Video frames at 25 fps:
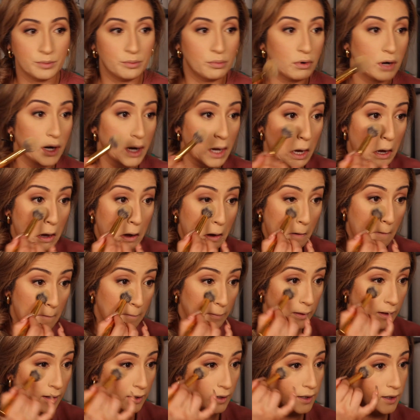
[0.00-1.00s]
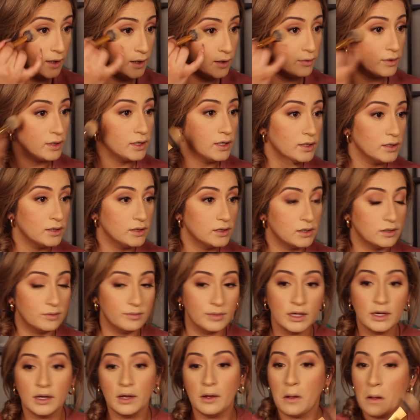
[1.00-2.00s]
to brighten up that area a little
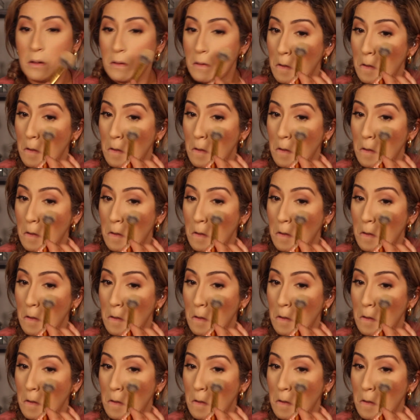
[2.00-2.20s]
bit.